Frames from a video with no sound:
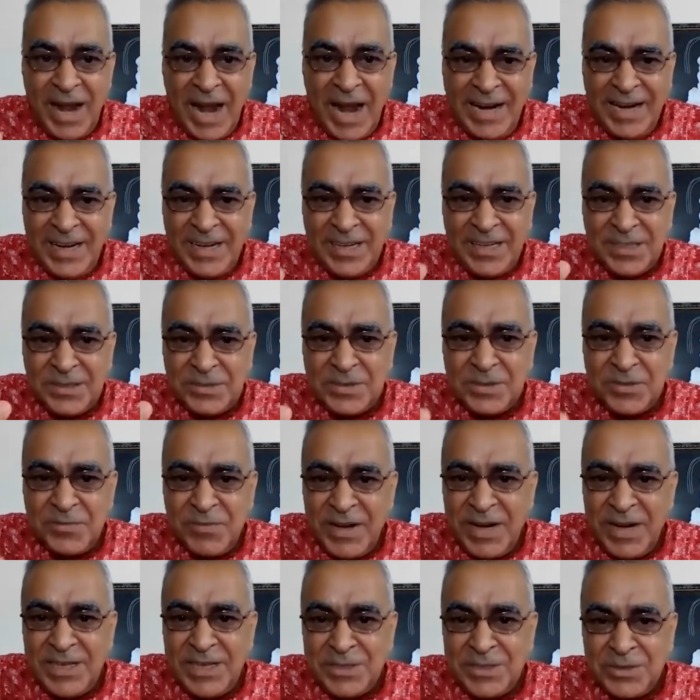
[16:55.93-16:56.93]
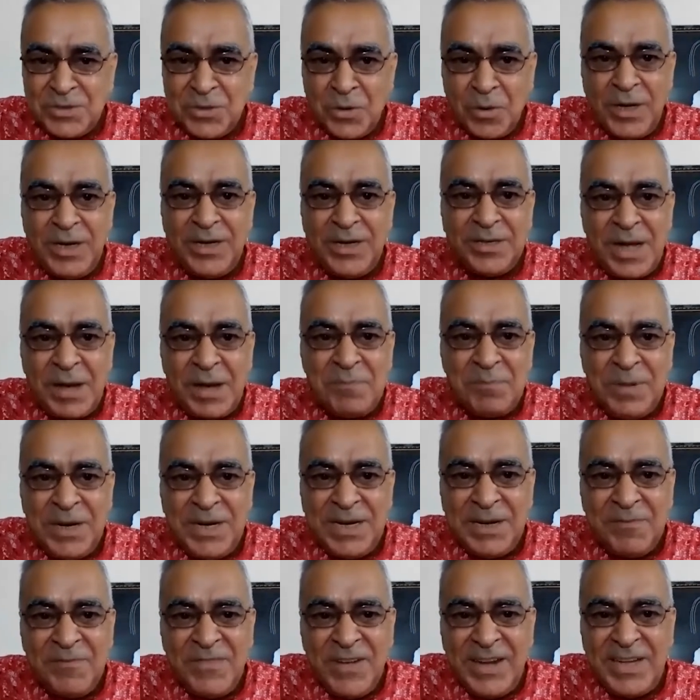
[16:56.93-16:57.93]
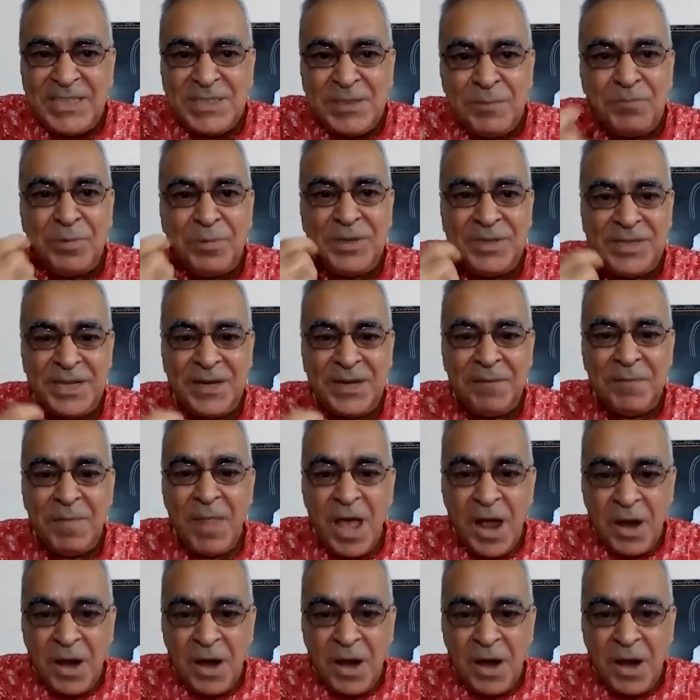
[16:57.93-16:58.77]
end in this very story type medium, very simple thing.